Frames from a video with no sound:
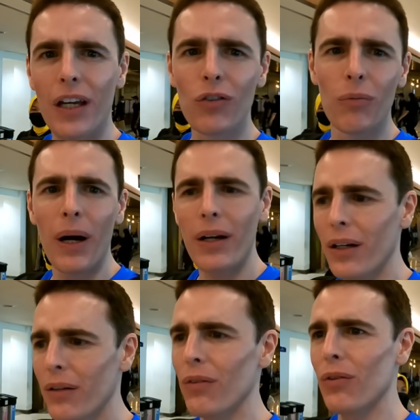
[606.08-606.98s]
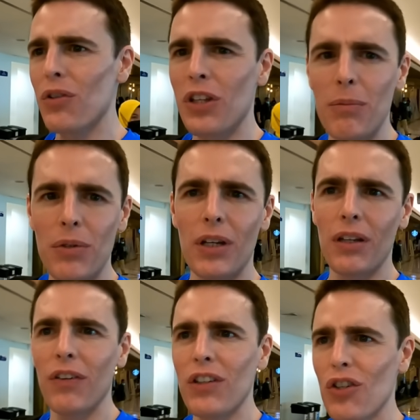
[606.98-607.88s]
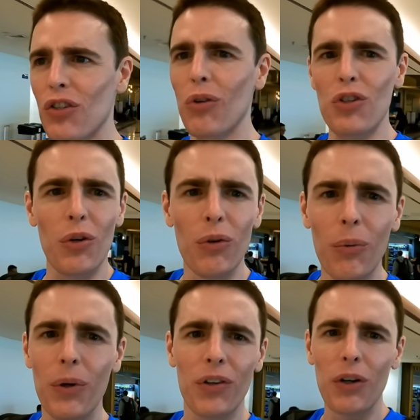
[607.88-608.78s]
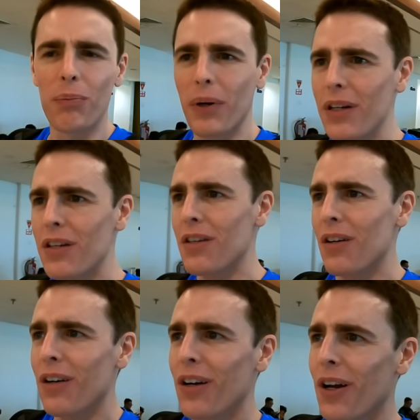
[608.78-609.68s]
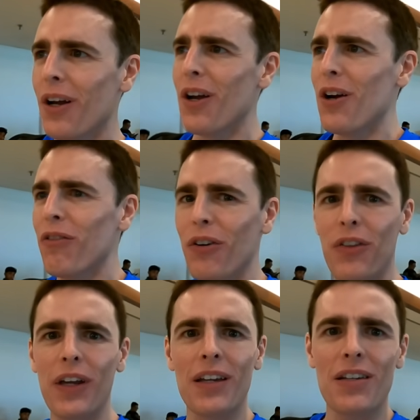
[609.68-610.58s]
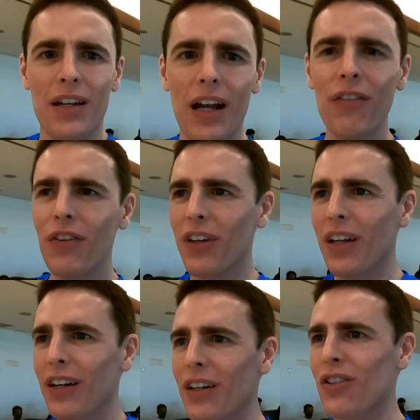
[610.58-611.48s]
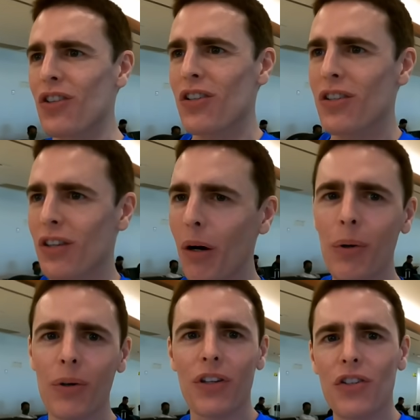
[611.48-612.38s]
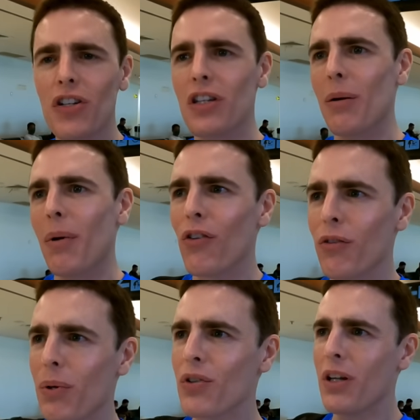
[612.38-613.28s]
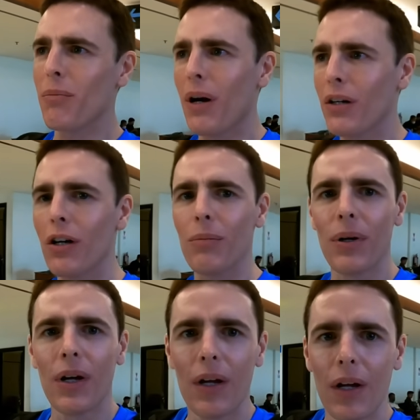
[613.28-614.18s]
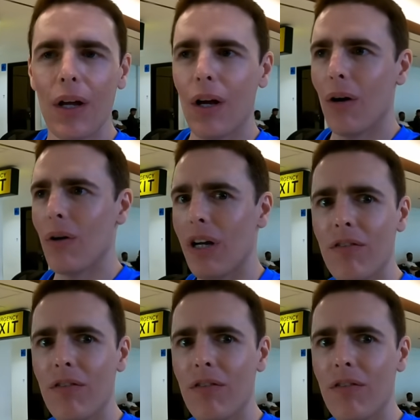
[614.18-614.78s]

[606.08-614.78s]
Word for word: Indomaret, those types of convenience stores, so I know what the real prices are for things and everything there is just double they just slap 100% markup on